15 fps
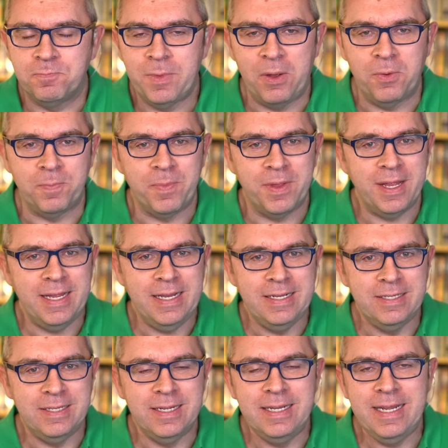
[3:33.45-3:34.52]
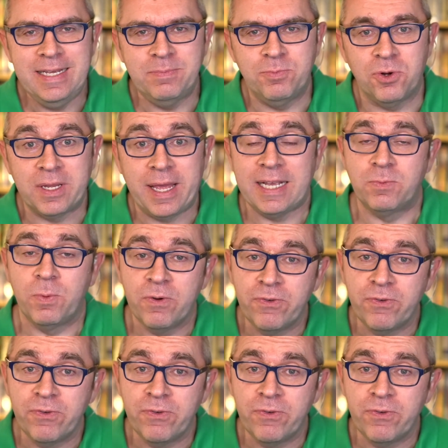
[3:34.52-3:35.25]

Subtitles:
Now, in today's broadcast,